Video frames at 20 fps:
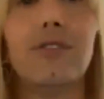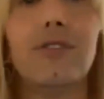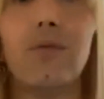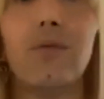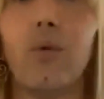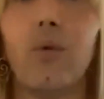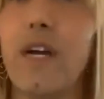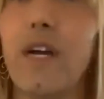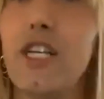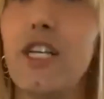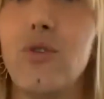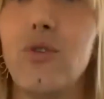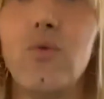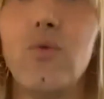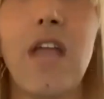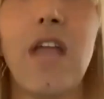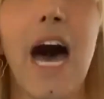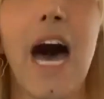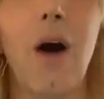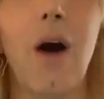We do
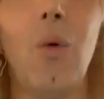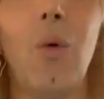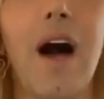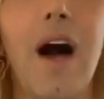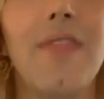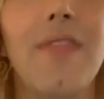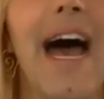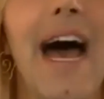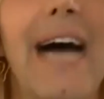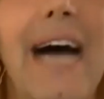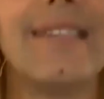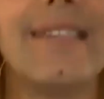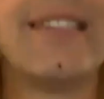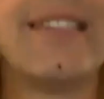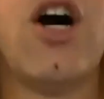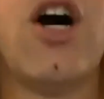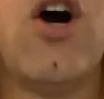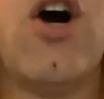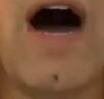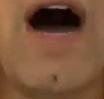not want that.
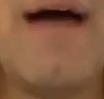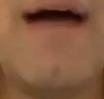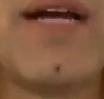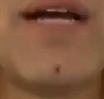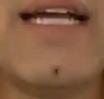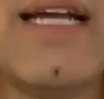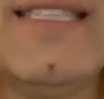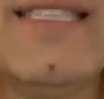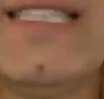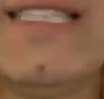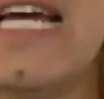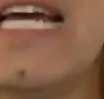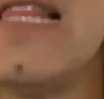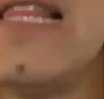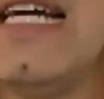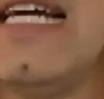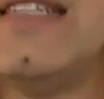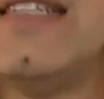So I'm gonna say this.